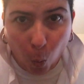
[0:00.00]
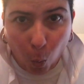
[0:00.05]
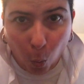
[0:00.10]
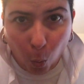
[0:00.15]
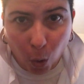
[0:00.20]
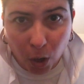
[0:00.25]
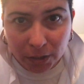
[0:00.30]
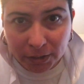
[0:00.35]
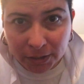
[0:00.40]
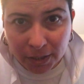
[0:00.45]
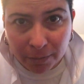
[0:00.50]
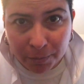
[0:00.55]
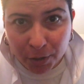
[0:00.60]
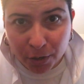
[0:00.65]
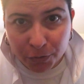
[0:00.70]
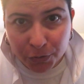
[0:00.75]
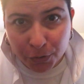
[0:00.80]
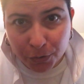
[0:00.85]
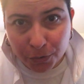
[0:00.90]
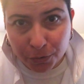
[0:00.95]
What's up,
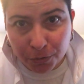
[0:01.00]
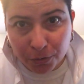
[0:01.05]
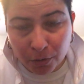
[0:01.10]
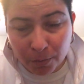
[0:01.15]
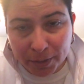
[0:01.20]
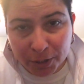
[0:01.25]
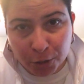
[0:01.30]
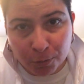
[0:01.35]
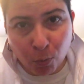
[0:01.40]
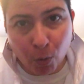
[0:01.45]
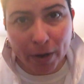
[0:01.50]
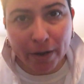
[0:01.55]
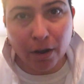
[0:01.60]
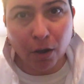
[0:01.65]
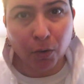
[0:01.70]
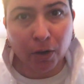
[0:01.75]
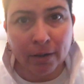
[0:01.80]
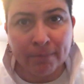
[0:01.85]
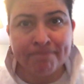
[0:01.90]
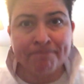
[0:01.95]
YouTube? It's your boy
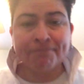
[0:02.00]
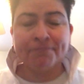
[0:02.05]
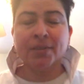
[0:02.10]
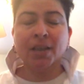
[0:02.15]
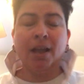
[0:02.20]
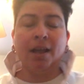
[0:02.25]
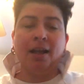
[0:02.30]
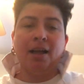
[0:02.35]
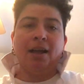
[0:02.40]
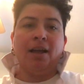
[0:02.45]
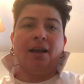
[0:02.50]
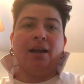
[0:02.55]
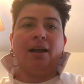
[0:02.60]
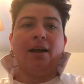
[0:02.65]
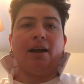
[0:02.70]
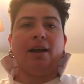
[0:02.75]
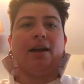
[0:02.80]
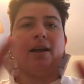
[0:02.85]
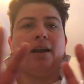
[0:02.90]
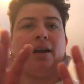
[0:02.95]
Noah.
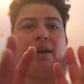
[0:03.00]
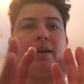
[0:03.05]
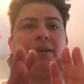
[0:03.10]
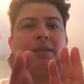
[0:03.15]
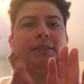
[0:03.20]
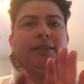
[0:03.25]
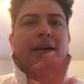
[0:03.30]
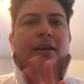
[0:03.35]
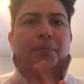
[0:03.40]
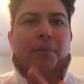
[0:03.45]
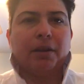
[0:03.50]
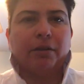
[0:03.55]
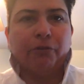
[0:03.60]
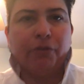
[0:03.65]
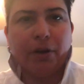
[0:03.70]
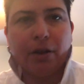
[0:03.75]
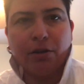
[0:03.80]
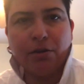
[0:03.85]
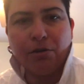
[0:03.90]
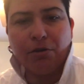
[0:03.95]
I decided to make a
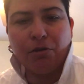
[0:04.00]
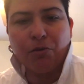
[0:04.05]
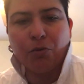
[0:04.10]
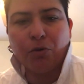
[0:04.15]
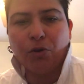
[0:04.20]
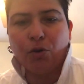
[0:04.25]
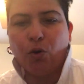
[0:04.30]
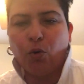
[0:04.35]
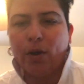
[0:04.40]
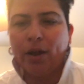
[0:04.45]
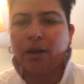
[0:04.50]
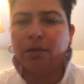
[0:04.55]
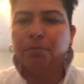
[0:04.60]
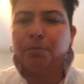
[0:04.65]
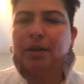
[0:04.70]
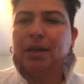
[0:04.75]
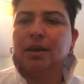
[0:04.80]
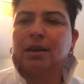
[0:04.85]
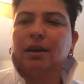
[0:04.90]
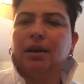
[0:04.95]
video real quick
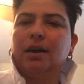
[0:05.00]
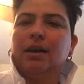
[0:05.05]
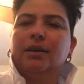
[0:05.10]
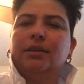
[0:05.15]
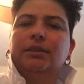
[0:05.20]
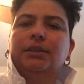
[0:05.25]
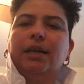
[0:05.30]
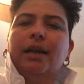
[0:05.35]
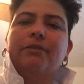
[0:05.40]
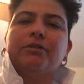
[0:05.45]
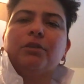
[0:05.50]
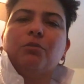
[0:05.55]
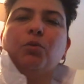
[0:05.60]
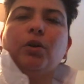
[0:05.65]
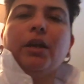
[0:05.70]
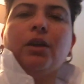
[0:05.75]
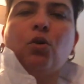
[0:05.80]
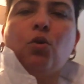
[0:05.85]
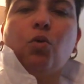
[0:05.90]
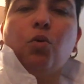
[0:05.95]
because I have some
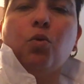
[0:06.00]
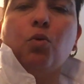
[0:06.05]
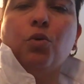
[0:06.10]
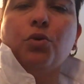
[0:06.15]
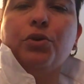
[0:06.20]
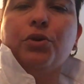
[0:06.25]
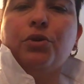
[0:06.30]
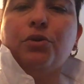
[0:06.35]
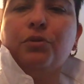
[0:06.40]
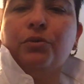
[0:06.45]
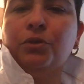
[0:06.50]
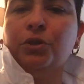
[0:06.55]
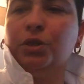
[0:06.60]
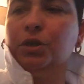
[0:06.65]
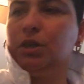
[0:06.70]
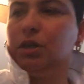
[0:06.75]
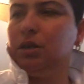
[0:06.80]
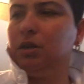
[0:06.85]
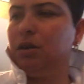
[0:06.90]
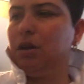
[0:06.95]
really cool
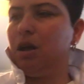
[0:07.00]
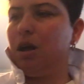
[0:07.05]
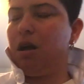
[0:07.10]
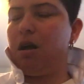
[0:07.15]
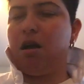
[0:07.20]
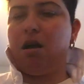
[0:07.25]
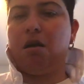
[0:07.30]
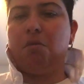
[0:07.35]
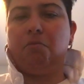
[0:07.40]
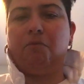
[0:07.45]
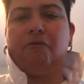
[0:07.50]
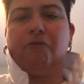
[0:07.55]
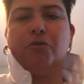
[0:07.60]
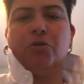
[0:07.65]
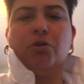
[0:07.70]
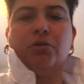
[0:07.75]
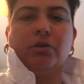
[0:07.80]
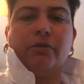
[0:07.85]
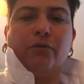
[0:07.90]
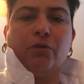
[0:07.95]
news
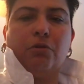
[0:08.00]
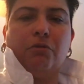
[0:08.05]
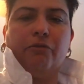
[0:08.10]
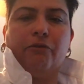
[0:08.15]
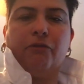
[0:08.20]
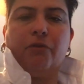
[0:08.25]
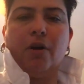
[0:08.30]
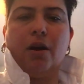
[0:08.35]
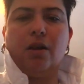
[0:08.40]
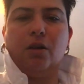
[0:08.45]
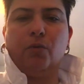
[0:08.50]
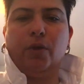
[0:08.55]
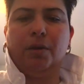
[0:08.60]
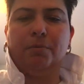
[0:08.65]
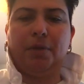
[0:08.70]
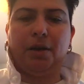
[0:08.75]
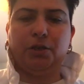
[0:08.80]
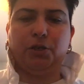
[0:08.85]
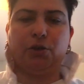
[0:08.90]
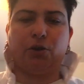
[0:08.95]
for those of you
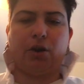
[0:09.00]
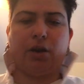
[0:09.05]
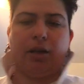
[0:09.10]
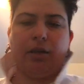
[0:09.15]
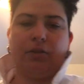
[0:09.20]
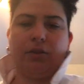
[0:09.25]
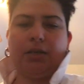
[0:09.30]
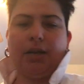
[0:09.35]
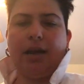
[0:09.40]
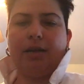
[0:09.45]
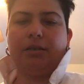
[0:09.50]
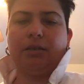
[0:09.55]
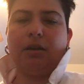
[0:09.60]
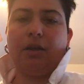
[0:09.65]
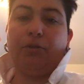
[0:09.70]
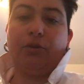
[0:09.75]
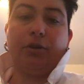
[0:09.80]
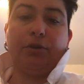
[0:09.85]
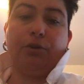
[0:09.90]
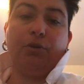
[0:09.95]
following my journey. This has
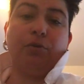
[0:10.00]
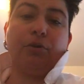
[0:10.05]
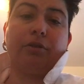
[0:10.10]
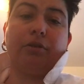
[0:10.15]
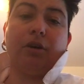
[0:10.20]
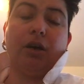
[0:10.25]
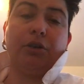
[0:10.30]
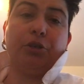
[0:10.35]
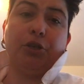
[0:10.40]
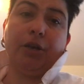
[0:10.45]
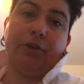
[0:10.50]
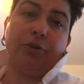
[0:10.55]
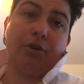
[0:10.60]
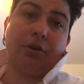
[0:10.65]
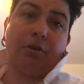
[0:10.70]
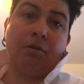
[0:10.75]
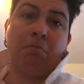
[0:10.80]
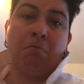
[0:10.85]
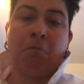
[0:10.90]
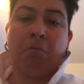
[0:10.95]
nothing to do with
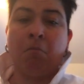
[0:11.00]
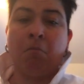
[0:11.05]
gender.